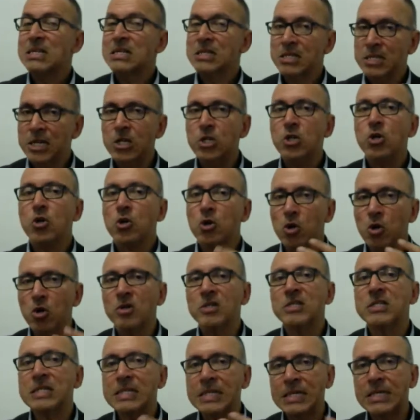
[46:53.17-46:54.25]
then your clock
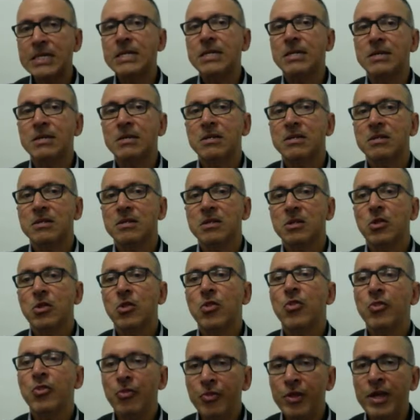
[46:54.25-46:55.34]
is ticking.
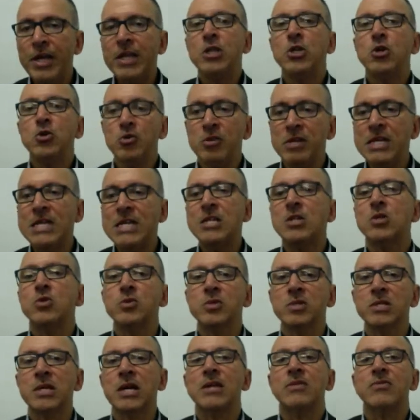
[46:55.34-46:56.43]
Then you need to
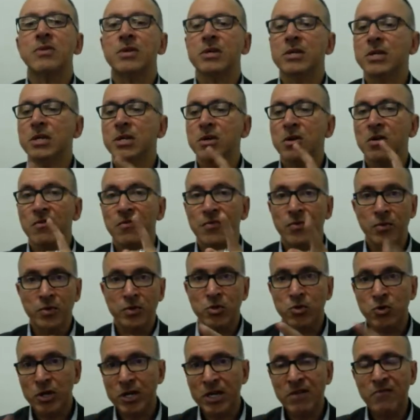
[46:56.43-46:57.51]
start thinking of those
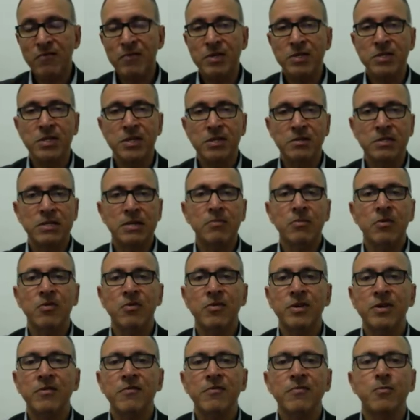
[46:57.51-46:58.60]
training visas. Some of
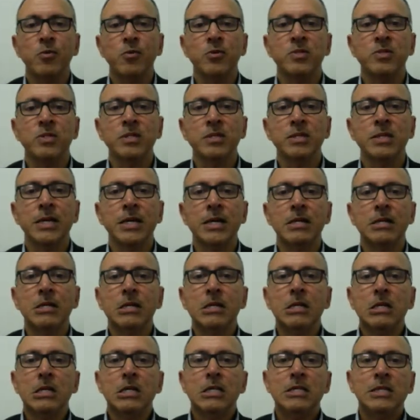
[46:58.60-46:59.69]
you have posted that.
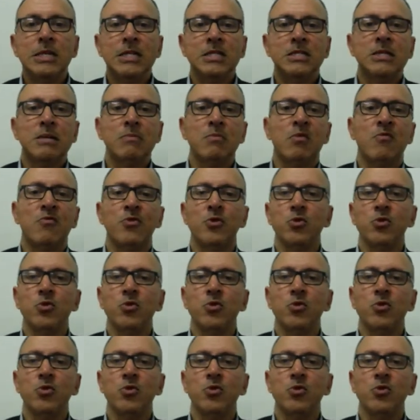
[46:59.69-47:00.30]
Then some of